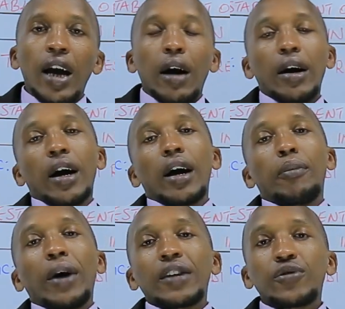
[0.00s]
Uh,
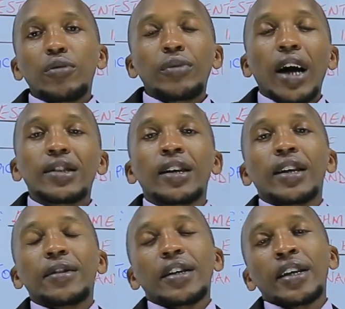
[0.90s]
apart from that,
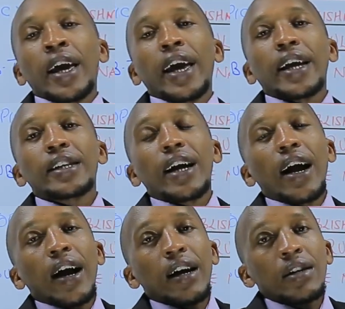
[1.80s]
they had
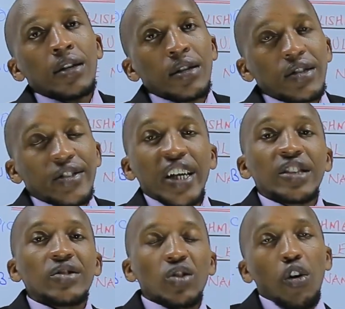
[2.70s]
a
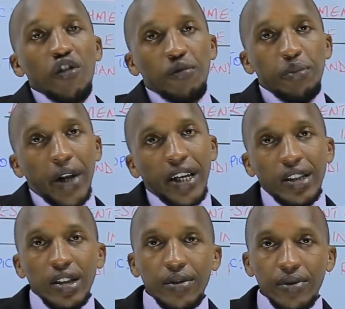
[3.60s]
sense of
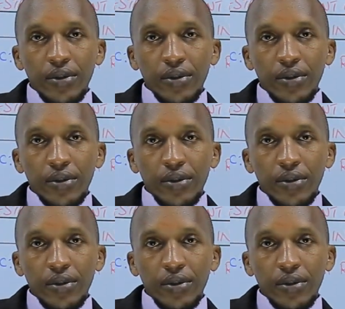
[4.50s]
pride.